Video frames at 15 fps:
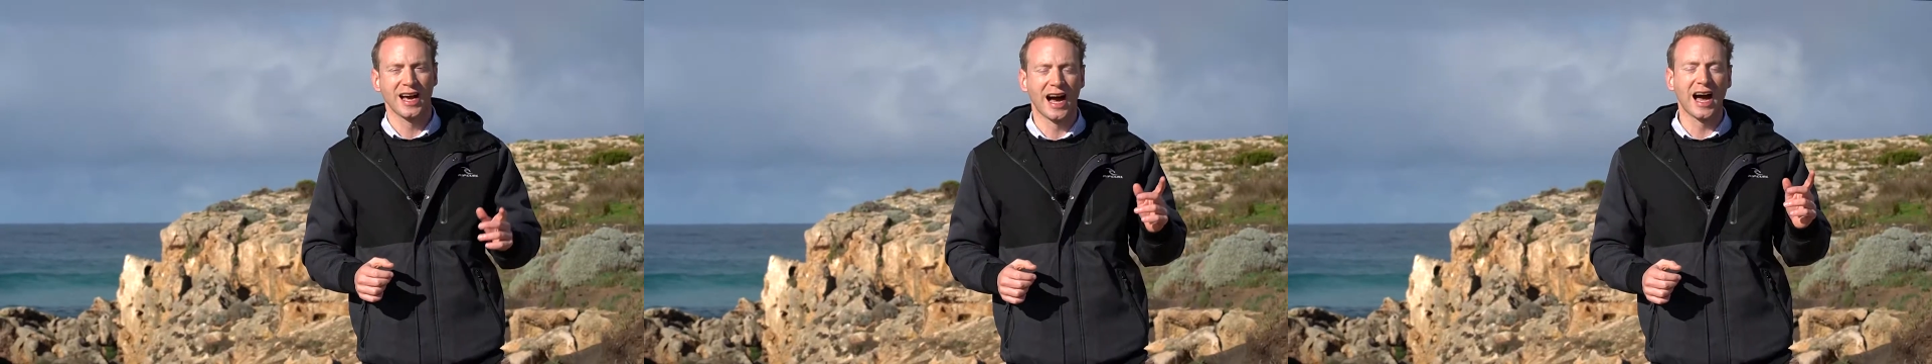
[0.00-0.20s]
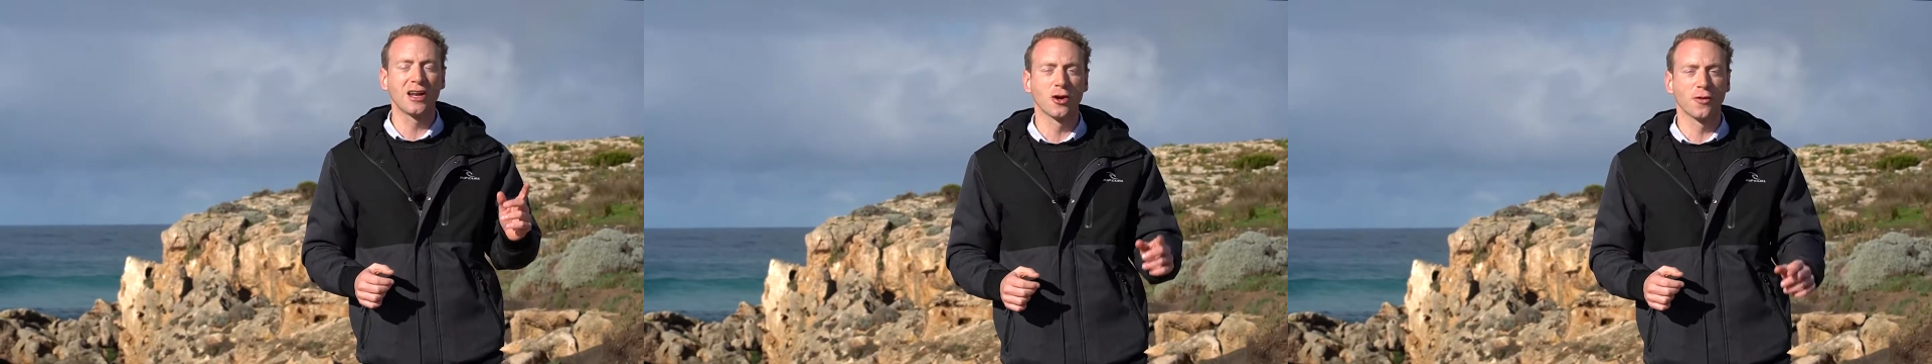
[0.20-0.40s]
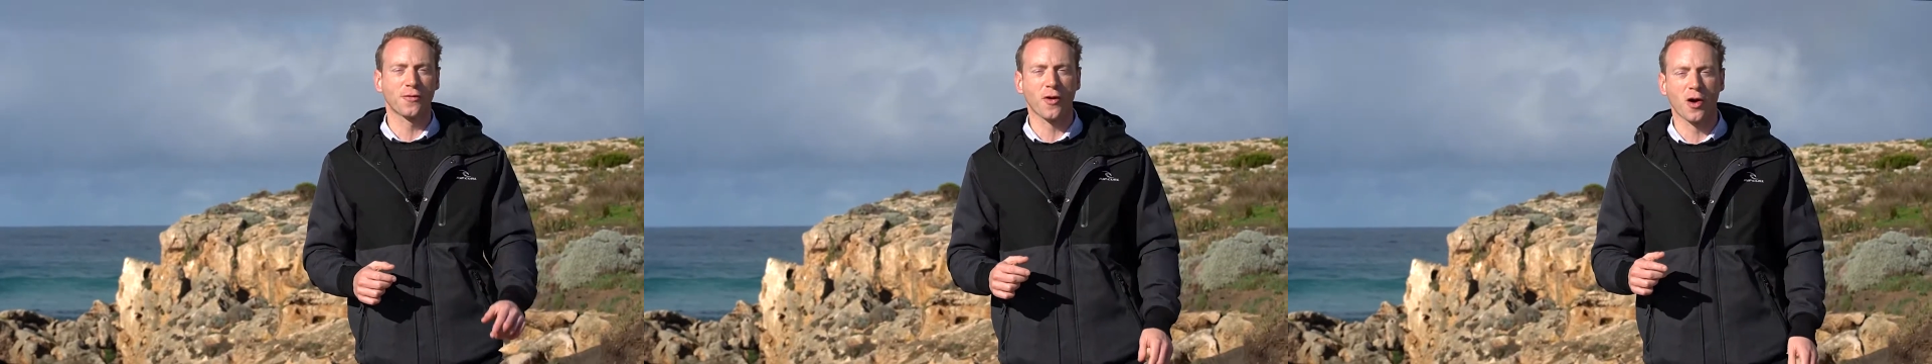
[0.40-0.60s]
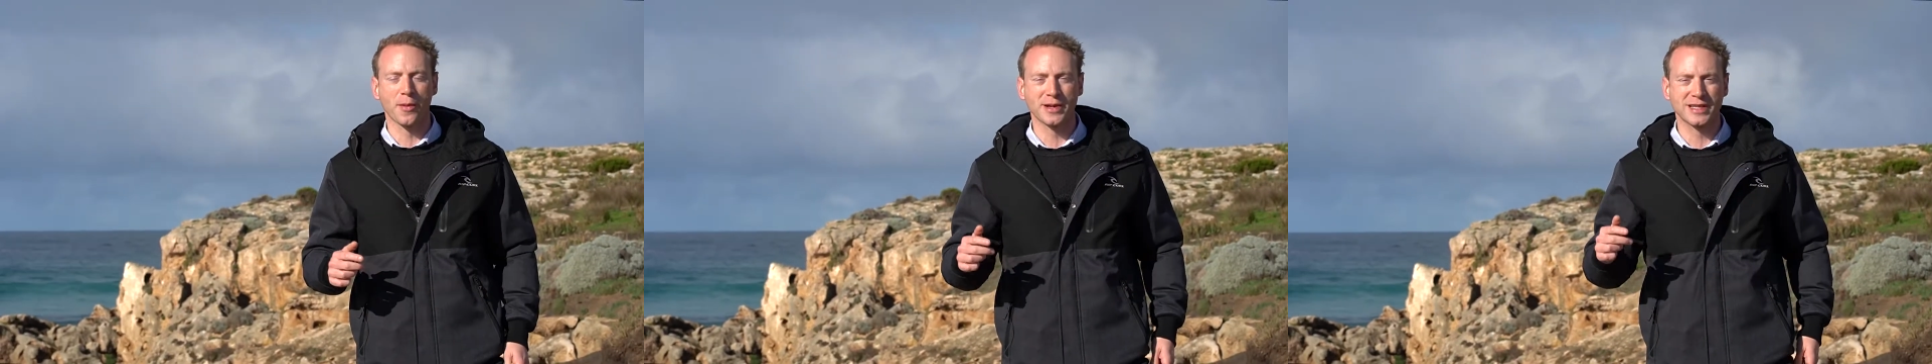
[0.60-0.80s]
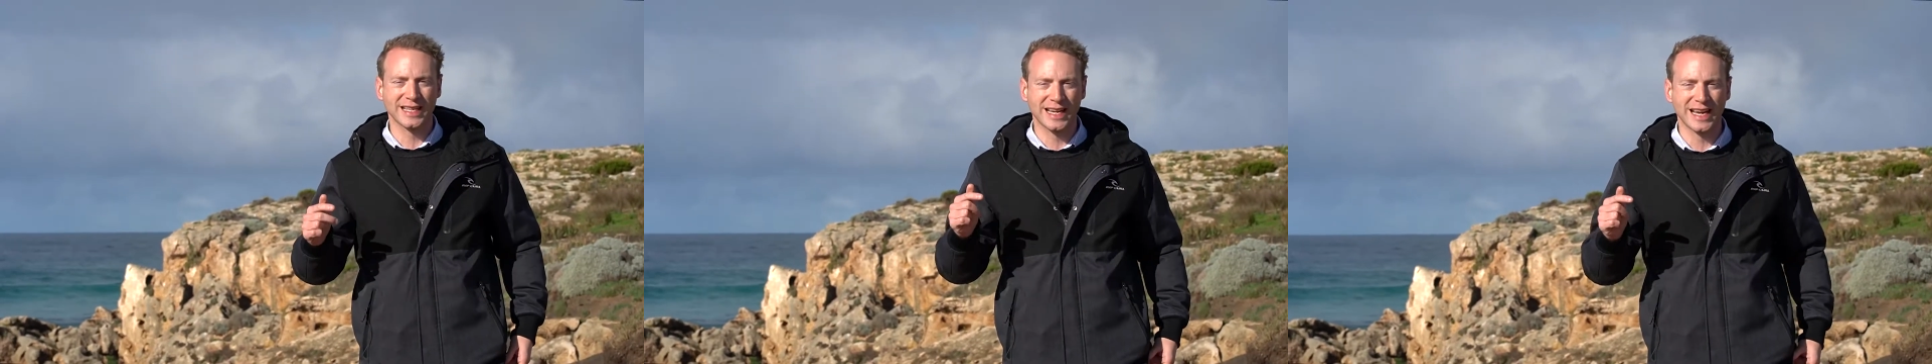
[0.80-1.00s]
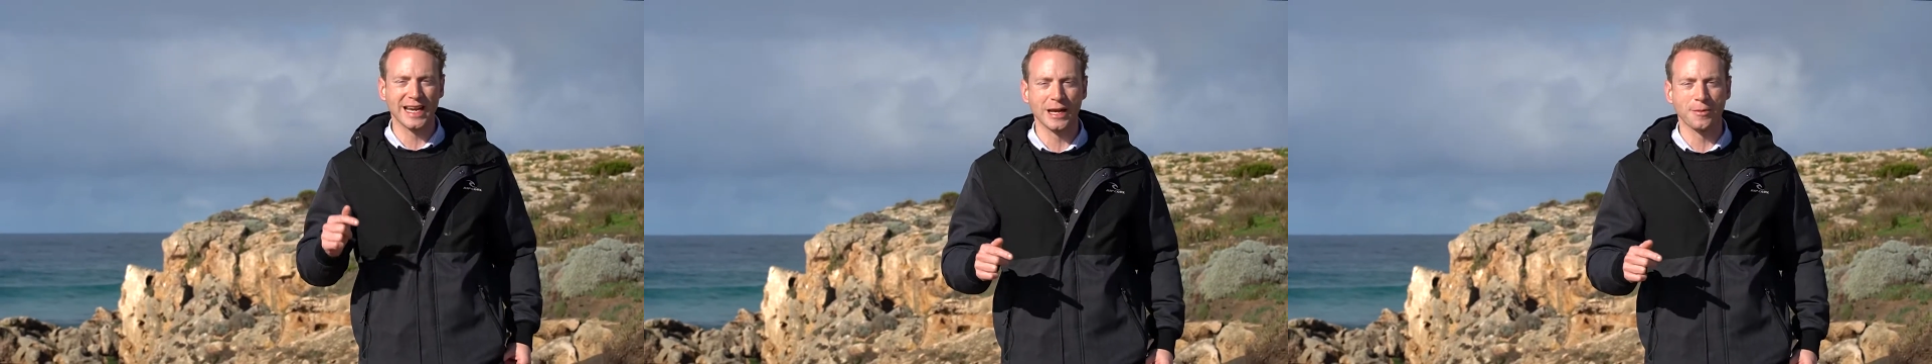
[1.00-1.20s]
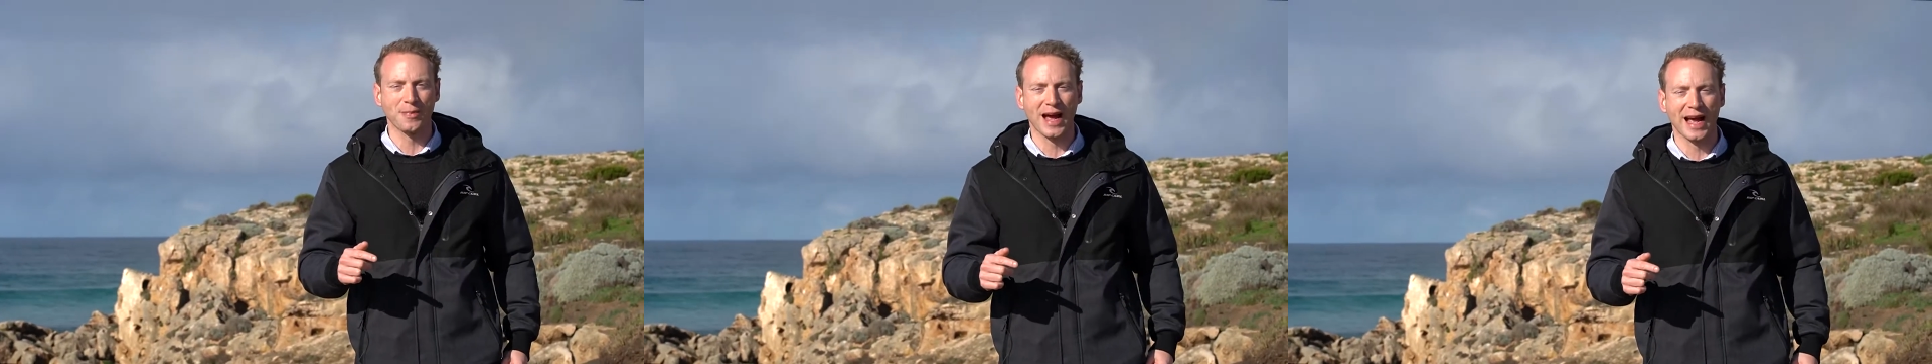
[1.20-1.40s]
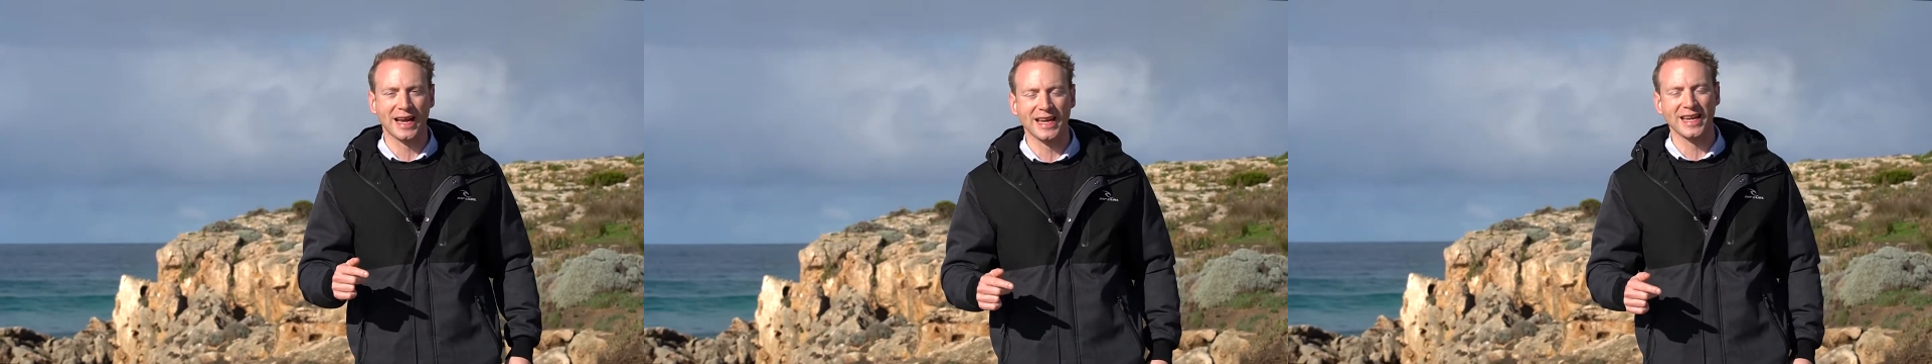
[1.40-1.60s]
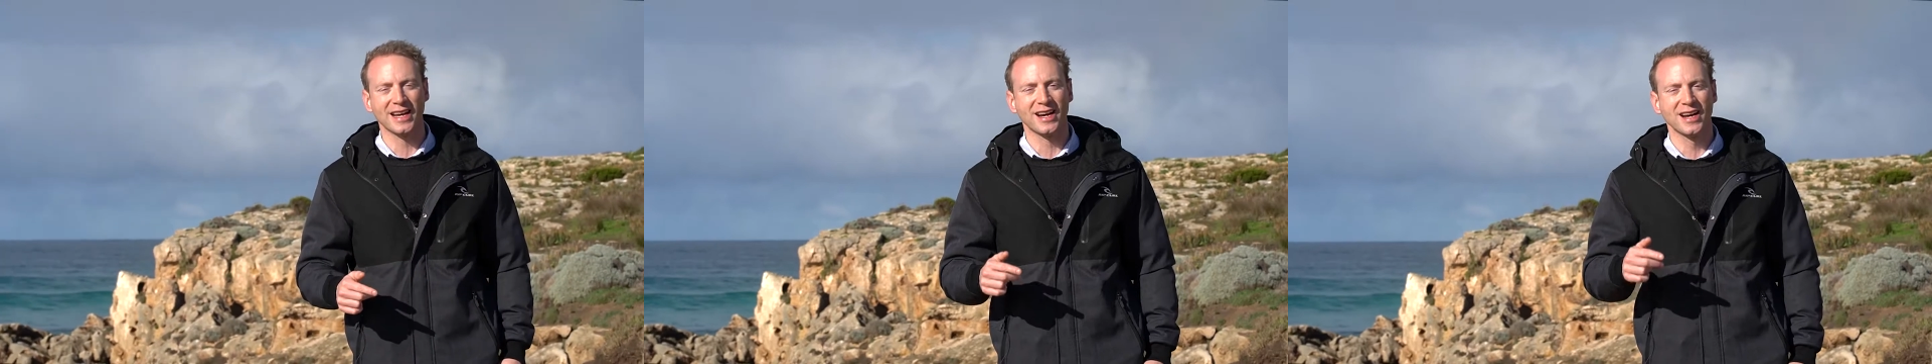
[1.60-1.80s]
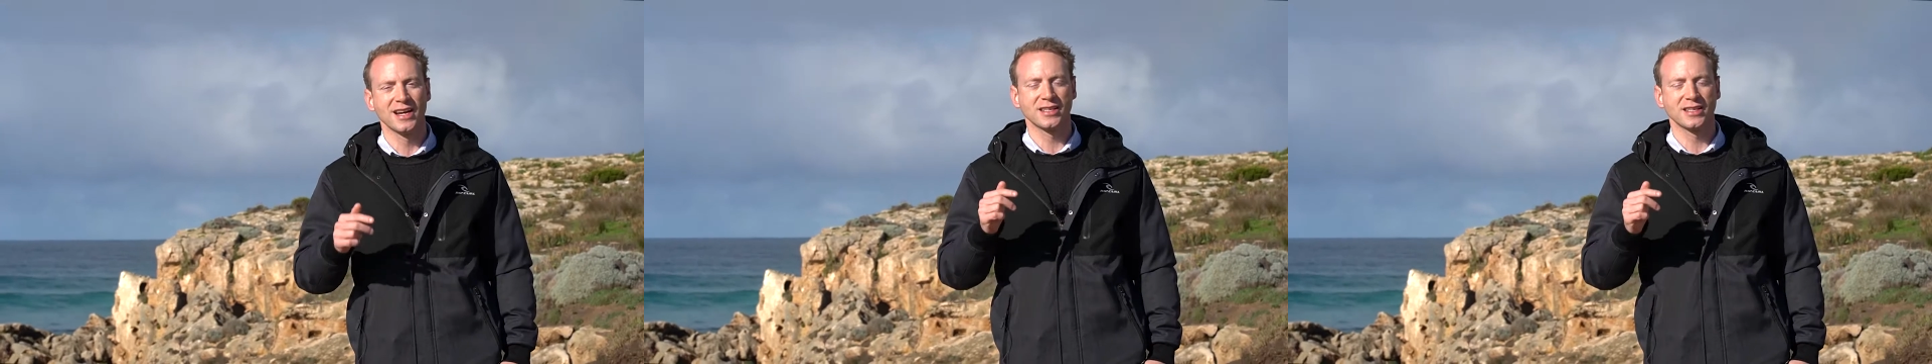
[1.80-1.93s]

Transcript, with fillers: I look forward to getting back here,